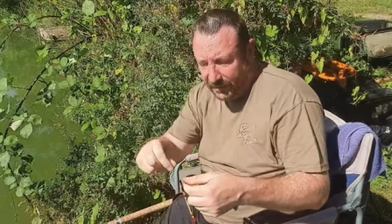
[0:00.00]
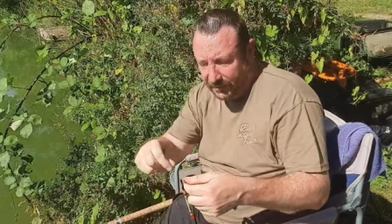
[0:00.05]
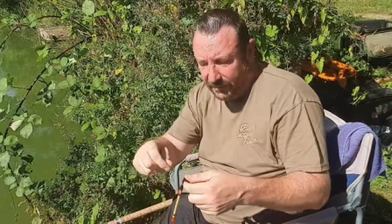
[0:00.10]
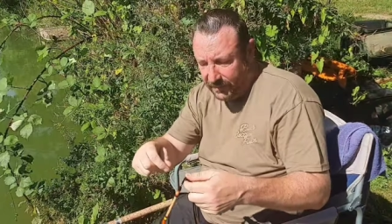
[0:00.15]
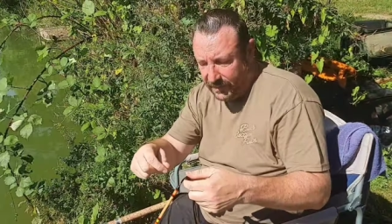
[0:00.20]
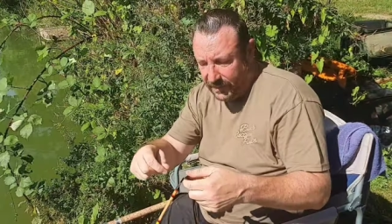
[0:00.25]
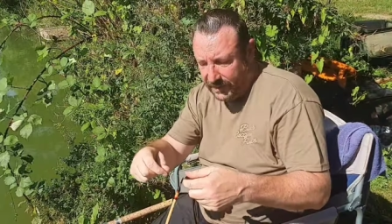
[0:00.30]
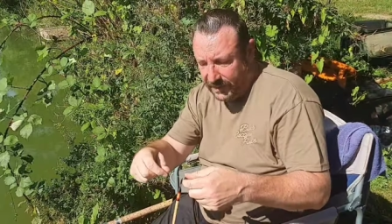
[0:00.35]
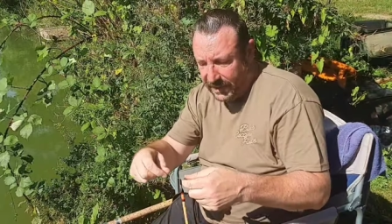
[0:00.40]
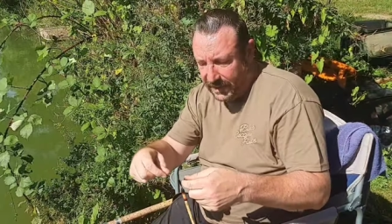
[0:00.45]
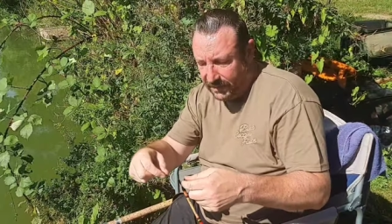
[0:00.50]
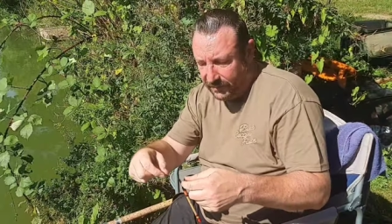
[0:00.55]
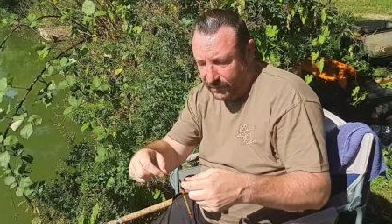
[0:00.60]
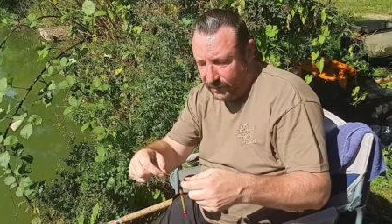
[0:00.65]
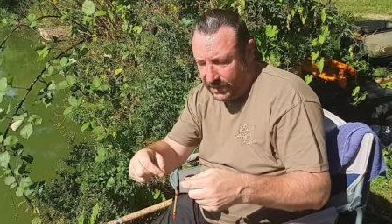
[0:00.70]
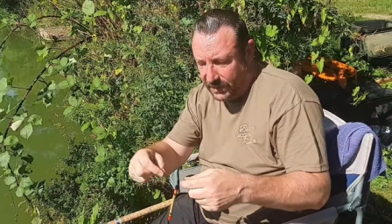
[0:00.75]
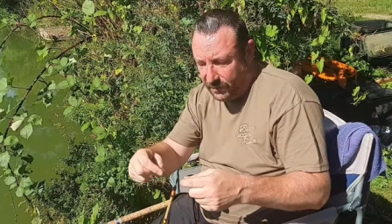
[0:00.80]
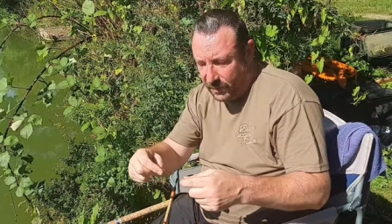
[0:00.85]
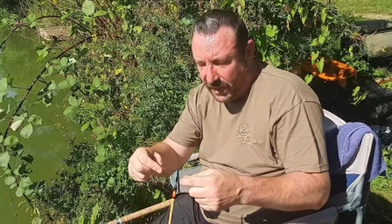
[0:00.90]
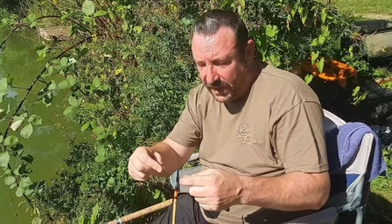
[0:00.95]
Um, and
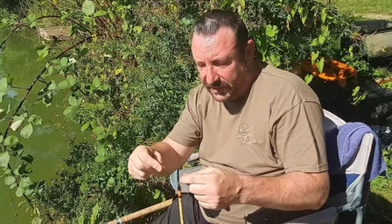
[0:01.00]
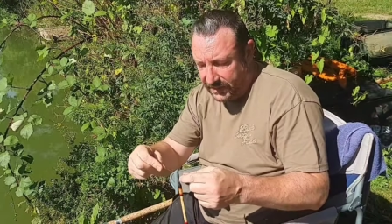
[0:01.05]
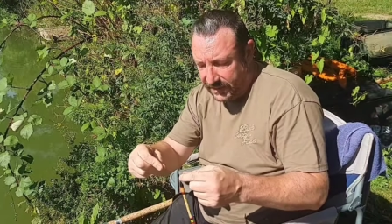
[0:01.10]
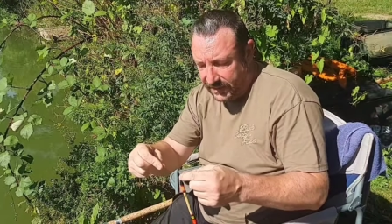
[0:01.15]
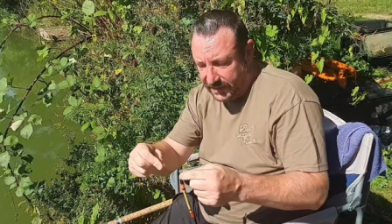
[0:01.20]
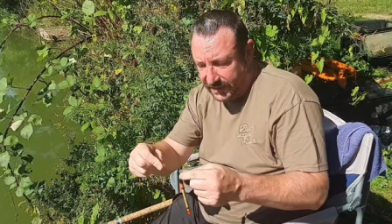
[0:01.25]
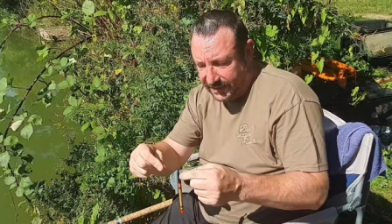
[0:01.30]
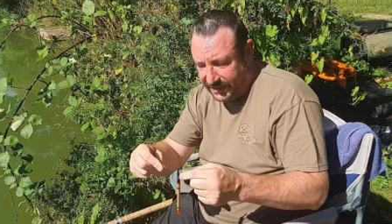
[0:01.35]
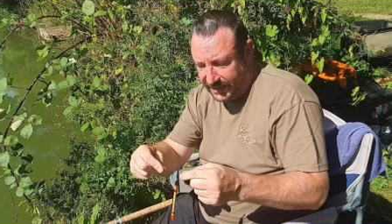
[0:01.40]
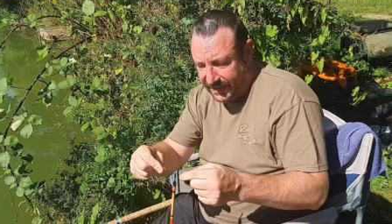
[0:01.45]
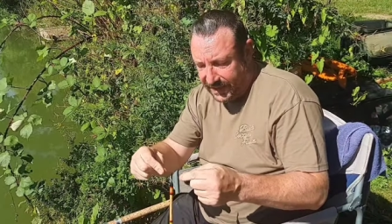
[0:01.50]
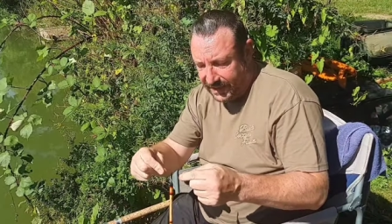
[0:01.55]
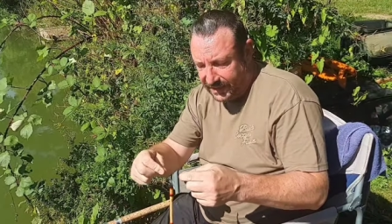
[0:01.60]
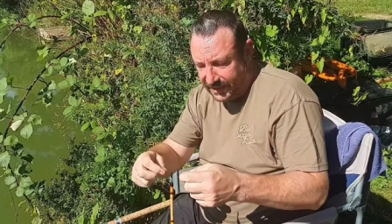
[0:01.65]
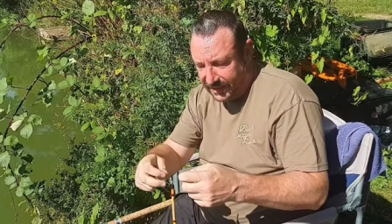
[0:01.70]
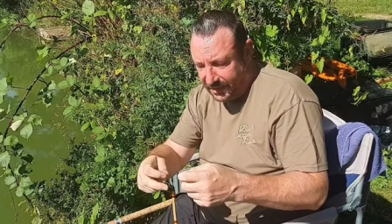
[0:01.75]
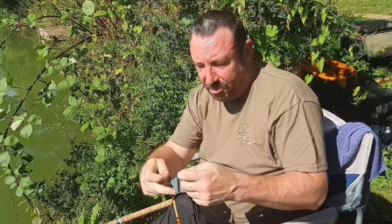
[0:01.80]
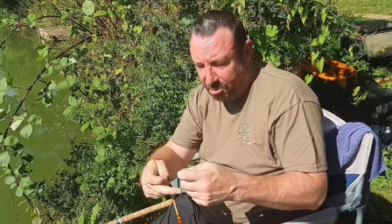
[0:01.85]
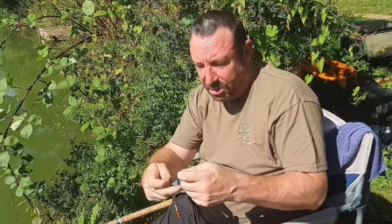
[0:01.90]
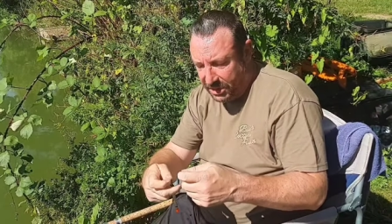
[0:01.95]
that we weighted at
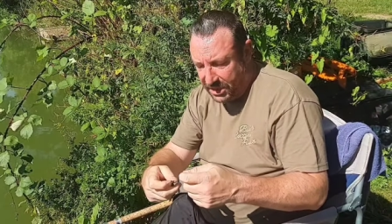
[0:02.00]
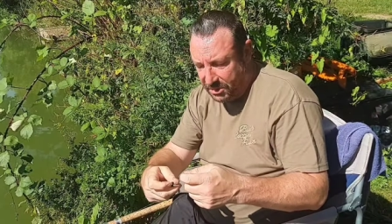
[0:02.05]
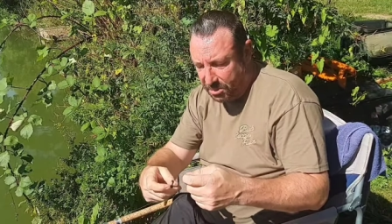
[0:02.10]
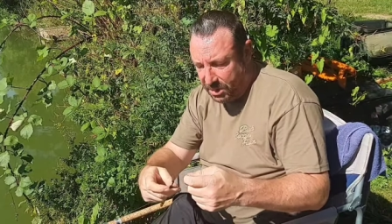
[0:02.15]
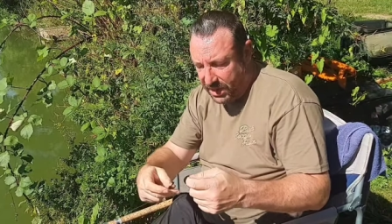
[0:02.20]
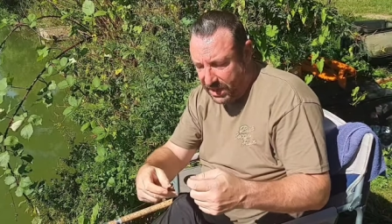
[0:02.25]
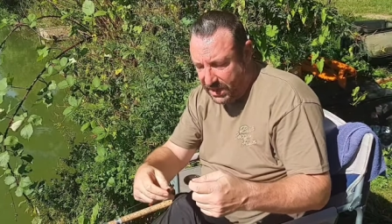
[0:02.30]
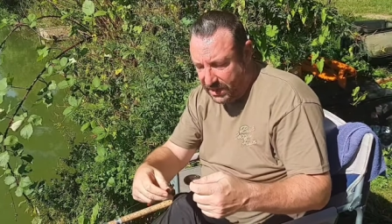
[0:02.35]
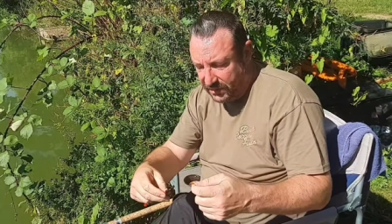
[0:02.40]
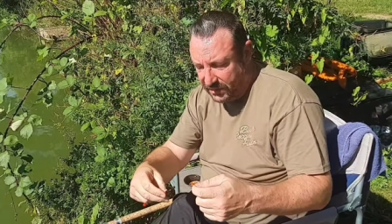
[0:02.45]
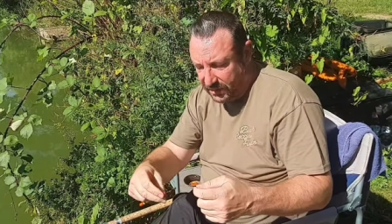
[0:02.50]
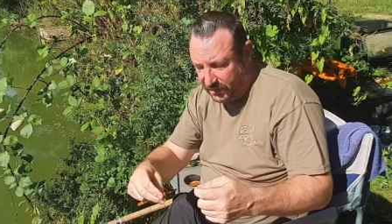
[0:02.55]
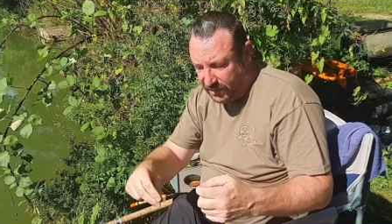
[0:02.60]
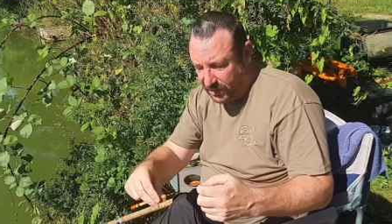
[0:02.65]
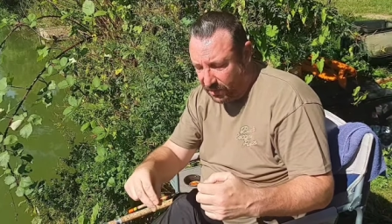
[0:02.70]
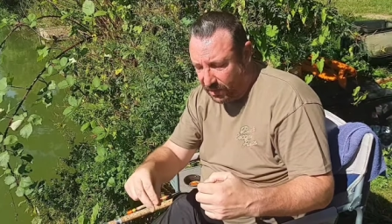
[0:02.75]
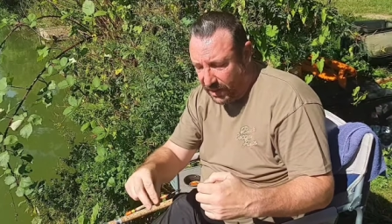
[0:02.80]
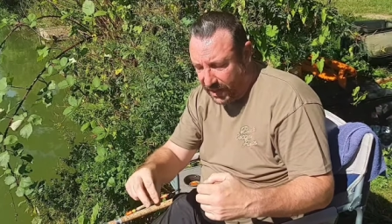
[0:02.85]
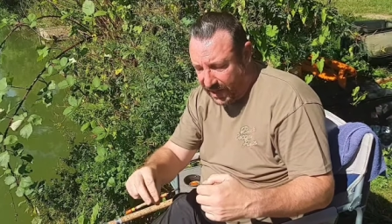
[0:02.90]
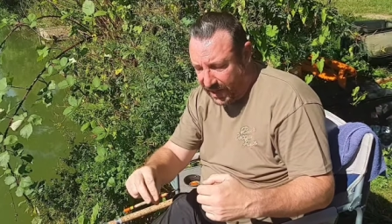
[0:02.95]
six B B, so
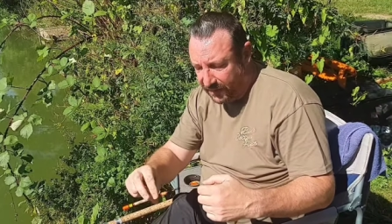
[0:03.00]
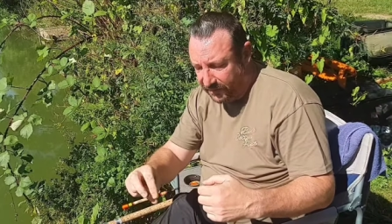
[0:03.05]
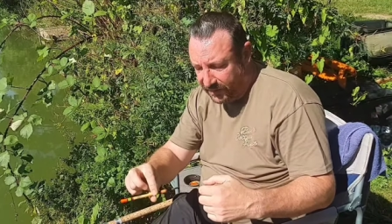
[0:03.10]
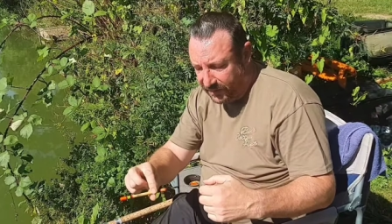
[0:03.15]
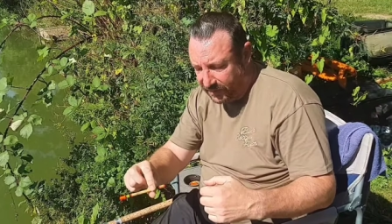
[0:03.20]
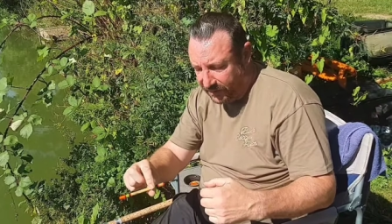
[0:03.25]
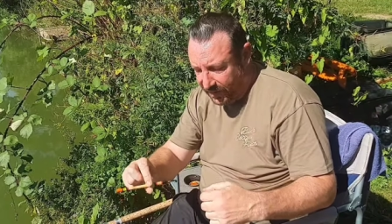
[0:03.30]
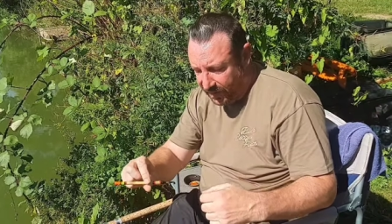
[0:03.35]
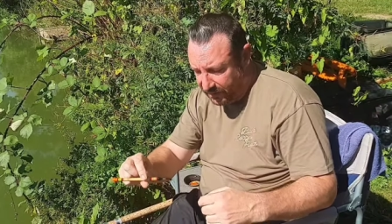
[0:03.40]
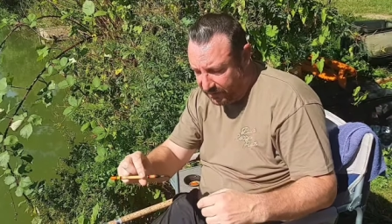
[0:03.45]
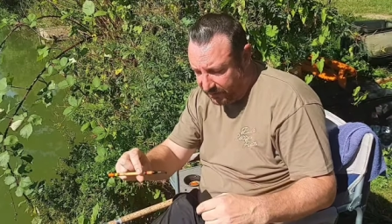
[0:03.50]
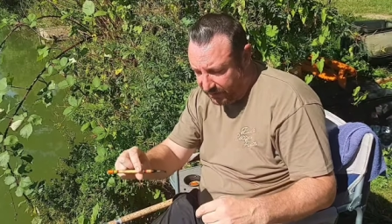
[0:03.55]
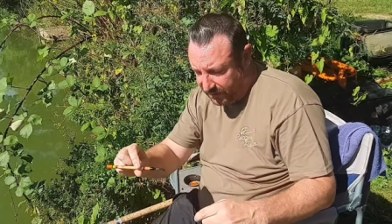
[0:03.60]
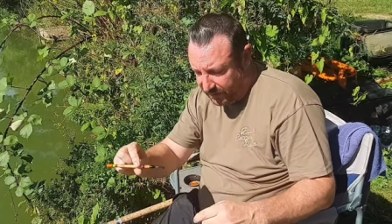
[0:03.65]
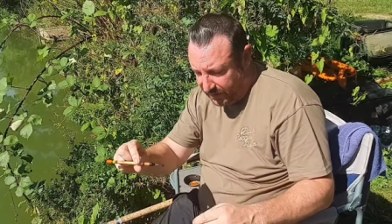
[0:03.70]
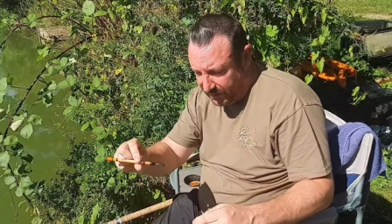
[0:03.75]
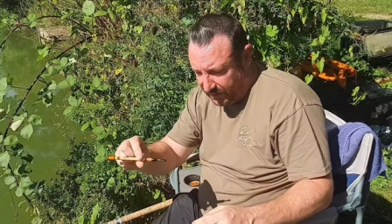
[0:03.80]
it's quite a heavy float.